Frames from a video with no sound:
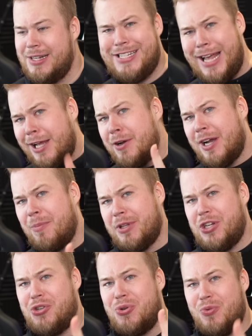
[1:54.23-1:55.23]
the second
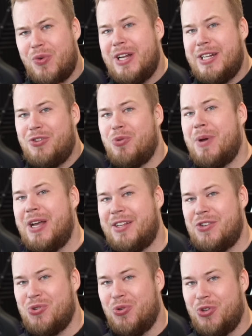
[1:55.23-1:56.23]
competition you really need to pay
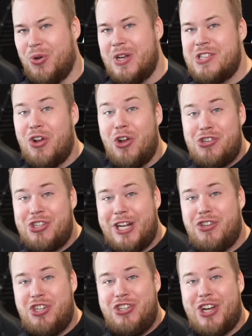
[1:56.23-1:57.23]
attention to is the
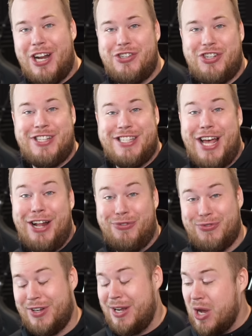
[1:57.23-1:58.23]
Logitech G Challenge
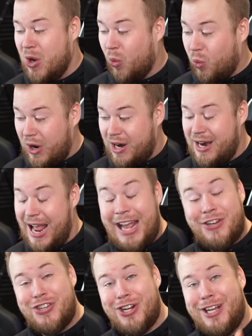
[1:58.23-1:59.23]
itself, where
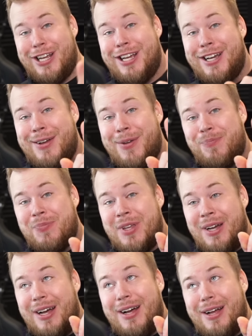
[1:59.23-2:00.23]
actually
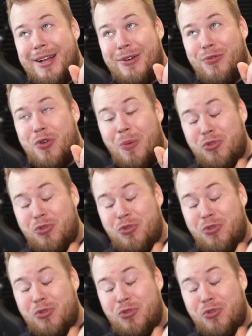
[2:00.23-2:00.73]
uh, from